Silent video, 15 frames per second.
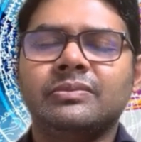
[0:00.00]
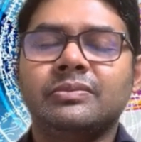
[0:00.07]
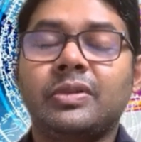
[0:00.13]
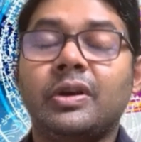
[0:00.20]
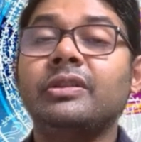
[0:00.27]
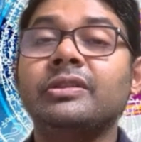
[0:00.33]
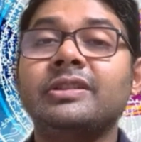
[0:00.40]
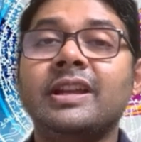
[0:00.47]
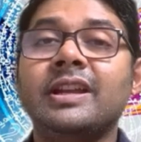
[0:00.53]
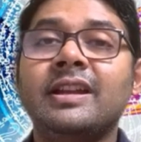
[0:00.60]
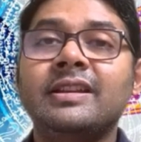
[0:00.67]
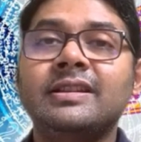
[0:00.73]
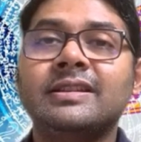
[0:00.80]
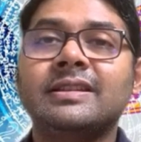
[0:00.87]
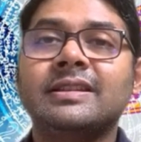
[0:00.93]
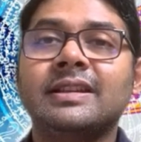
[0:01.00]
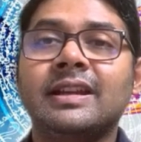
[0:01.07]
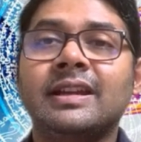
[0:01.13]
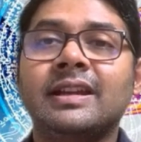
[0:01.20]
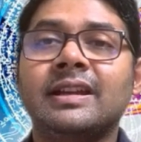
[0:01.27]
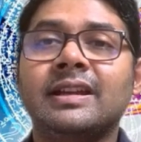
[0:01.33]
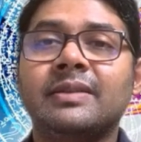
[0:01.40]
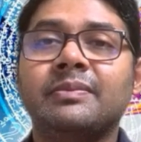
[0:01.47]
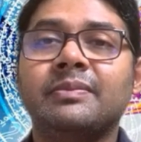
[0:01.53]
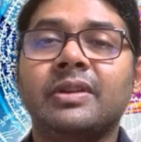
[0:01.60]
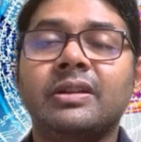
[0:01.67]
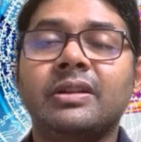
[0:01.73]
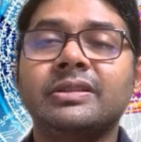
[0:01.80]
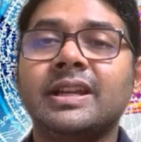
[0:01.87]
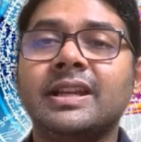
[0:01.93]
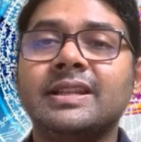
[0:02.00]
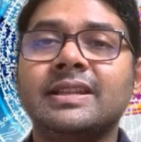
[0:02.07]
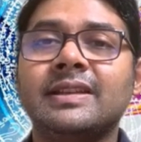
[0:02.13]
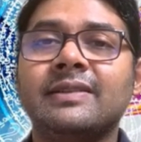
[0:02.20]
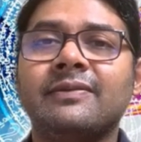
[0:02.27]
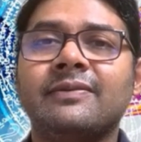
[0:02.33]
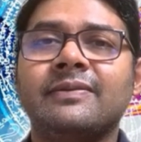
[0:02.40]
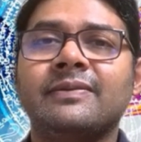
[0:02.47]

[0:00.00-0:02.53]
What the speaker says: apologize if